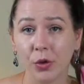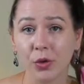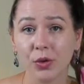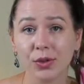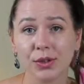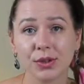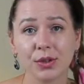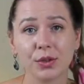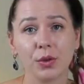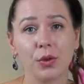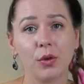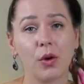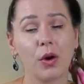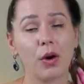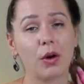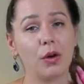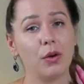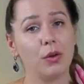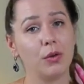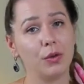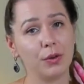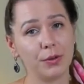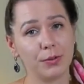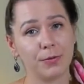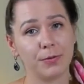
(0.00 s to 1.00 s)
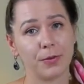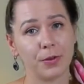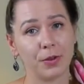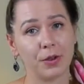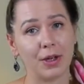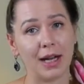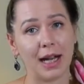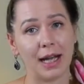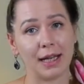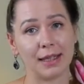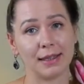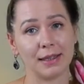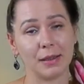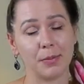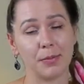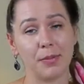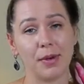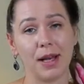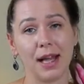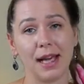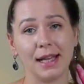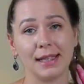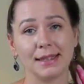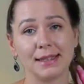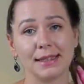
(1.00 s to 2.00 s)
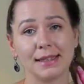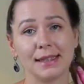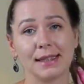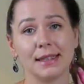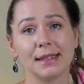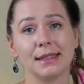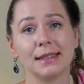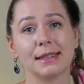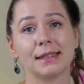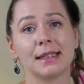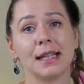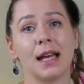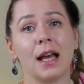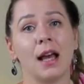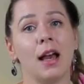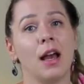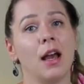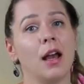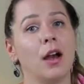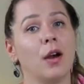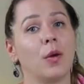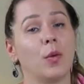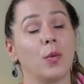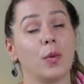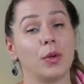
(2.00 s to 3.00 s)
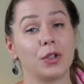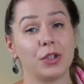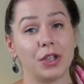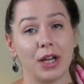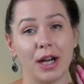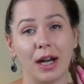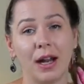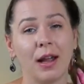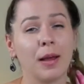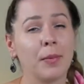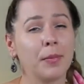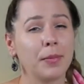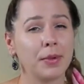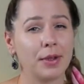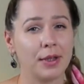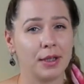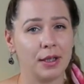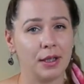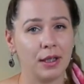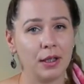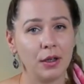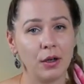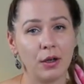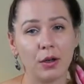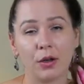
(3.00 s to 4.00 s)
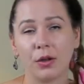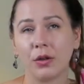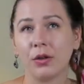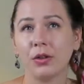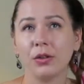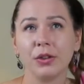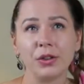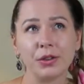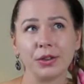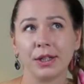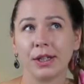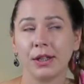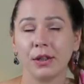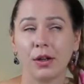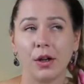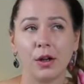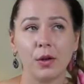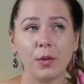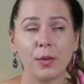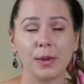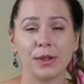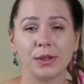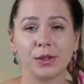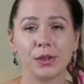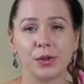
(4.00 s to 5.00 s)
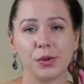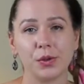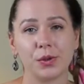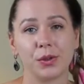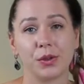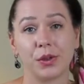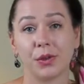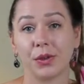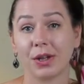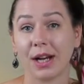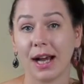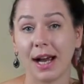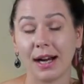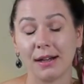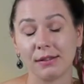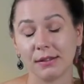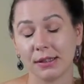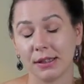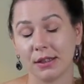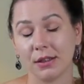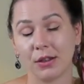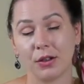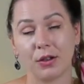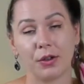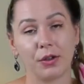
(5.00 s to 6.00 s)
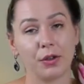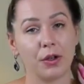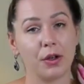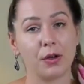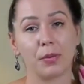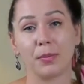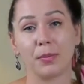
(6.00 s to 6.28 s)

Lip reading: used to or look for like the places which are empty, or you can always use your garden or your